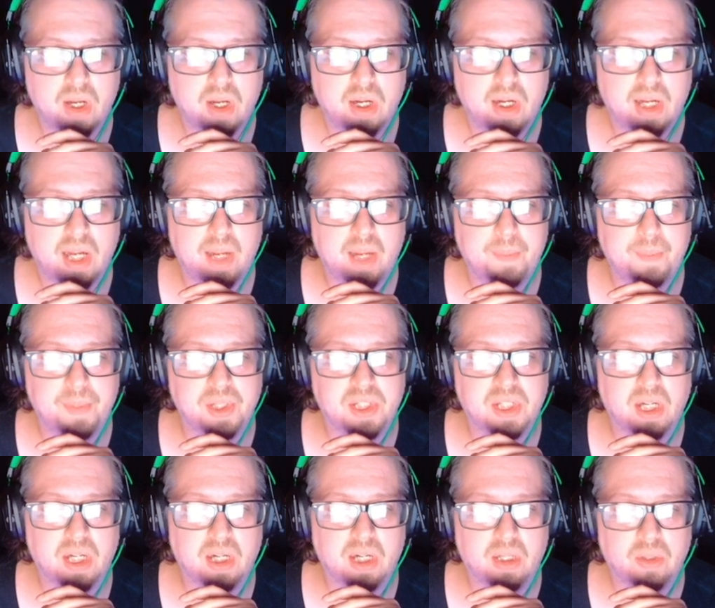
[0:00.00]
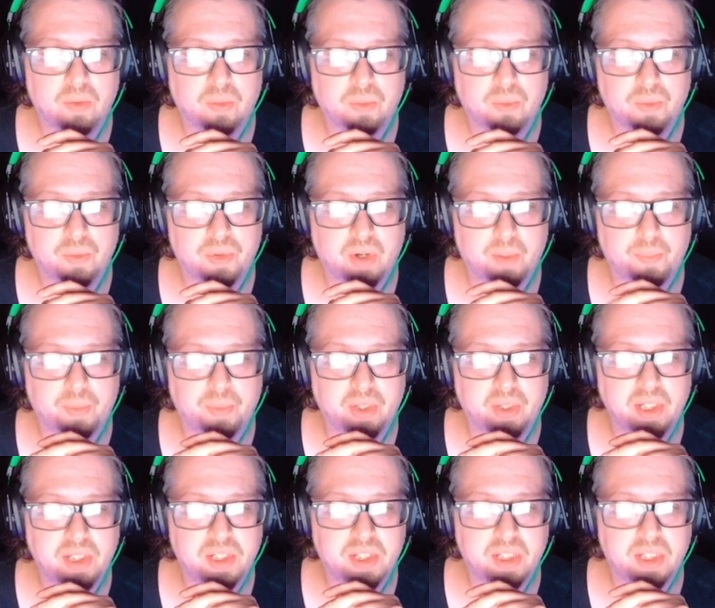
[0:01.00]
And Exiled roll drop
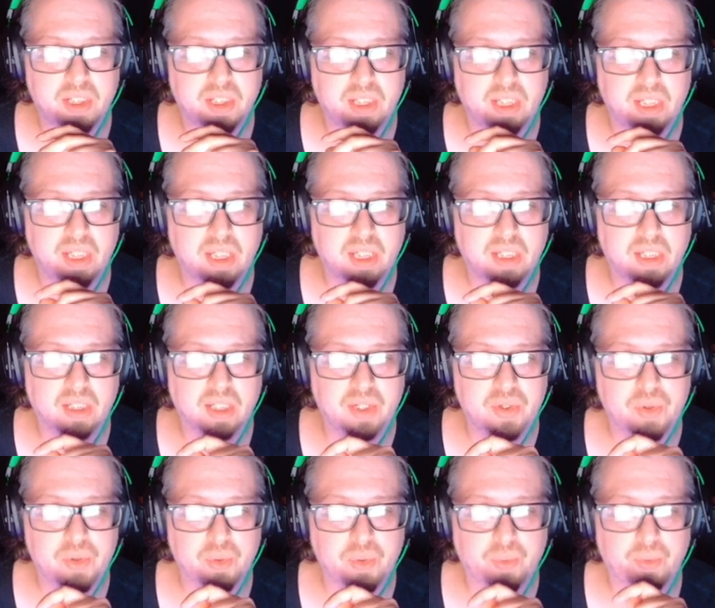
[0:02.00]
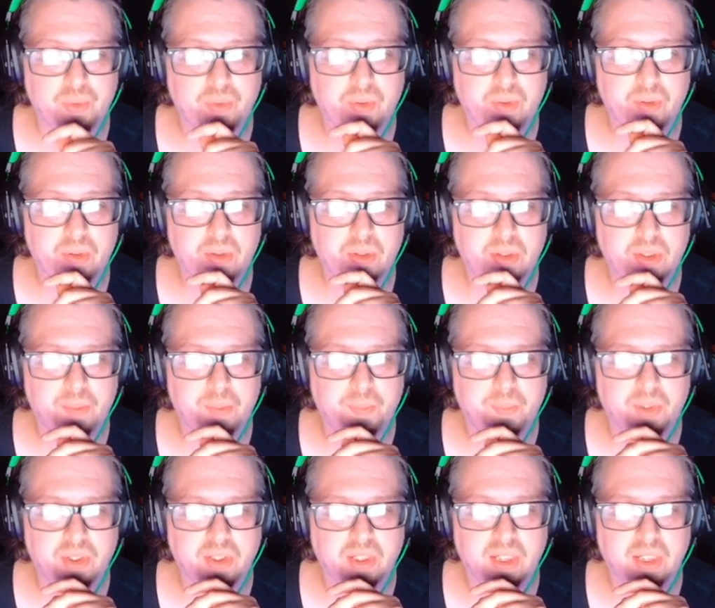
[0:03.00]
rates: the Glacial
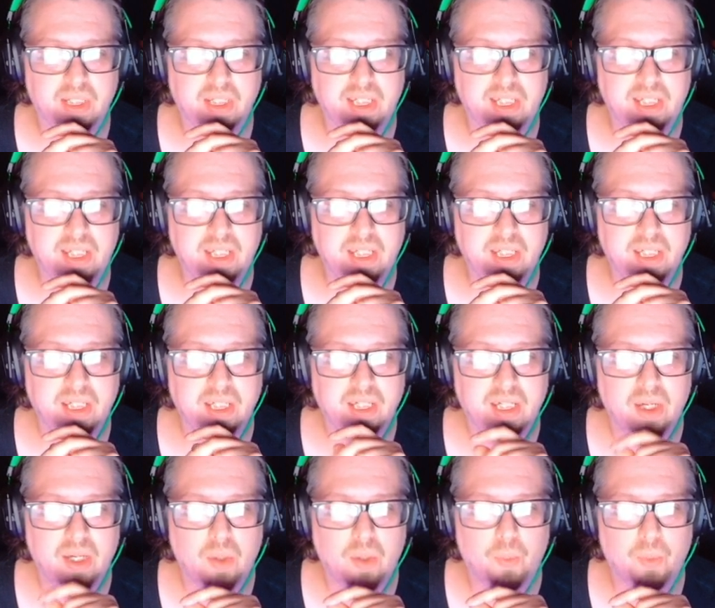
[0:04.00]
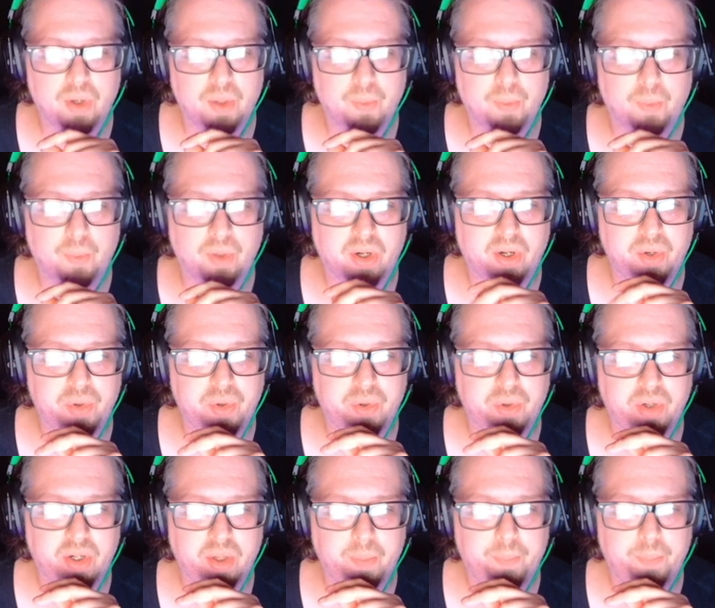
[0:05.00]
Tomatali, 1 in
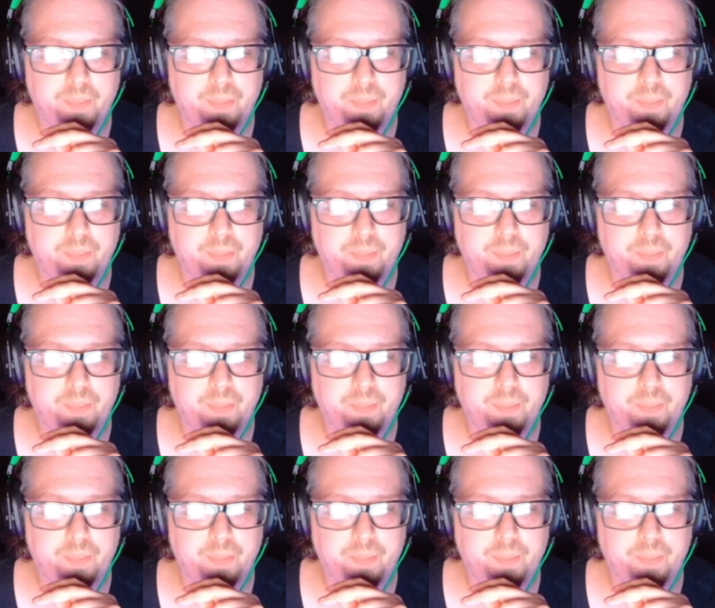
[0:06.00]
100.